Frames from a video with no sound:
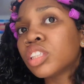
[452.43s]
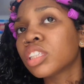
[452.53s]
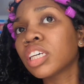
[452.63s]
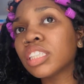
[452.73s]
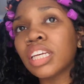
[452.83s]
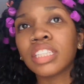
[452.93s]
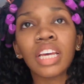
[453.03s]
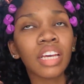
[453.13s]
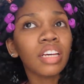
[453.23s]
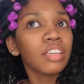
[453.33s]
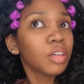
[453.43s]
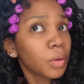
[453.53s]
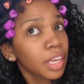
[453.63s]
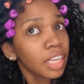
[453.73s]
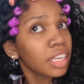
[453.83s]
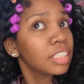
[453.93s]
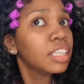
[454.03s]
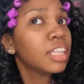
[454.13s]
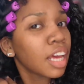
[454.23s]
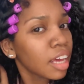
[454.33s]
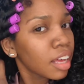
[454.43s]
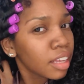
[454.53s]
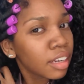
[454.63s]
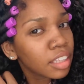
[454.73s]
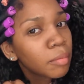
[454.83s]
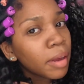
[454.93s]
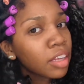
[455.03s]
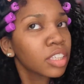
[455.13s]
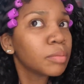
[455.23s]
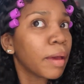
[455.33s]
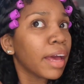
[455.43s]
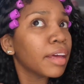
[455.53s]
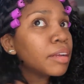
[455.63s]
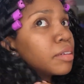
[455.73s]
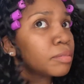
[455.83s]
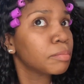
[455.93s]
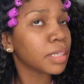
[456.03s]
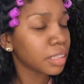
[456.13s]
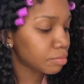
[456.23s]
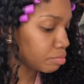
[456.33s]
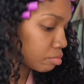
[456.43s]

because that's like a quick and easy thing. Not that my hair looks bad, but